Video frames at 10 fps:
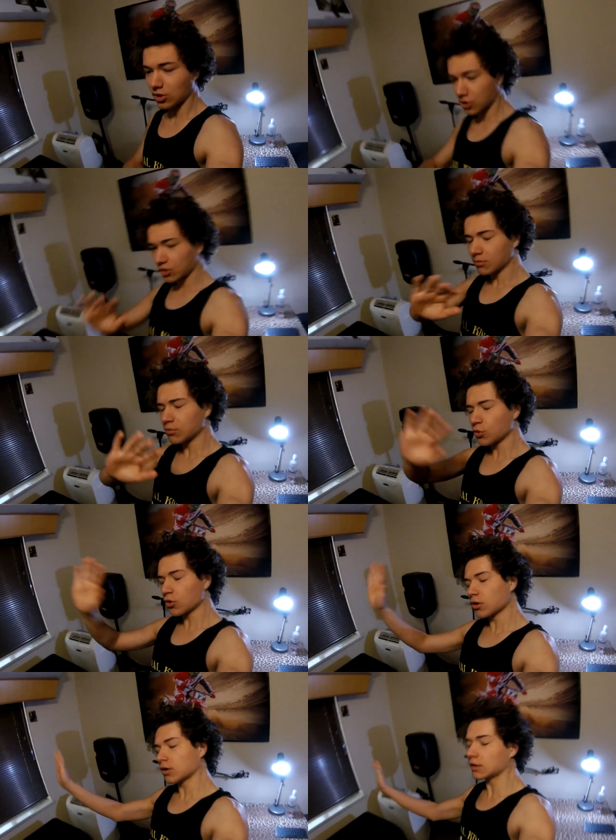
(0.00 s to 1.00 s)
good
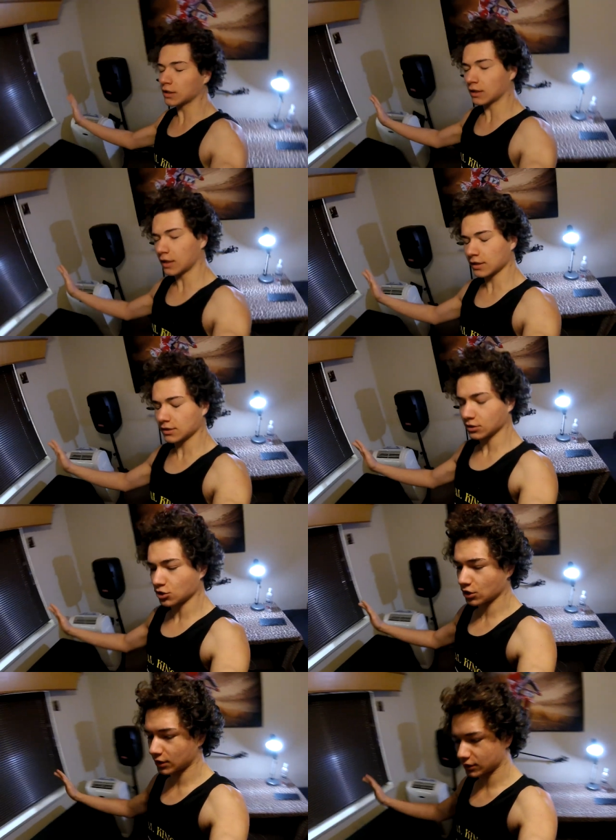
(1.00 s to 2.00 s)
morning, ladies and
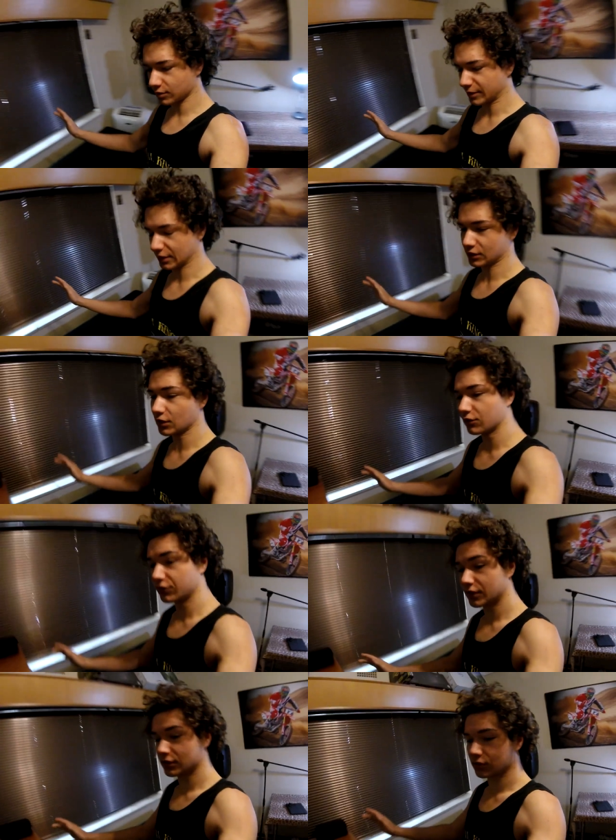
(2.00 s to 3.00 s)
gentlemen. So
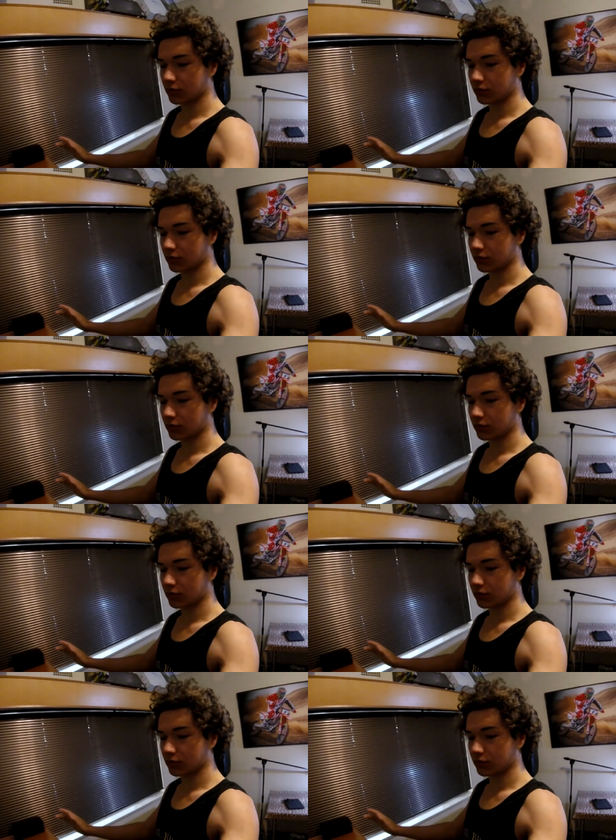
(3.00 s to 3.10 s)
first of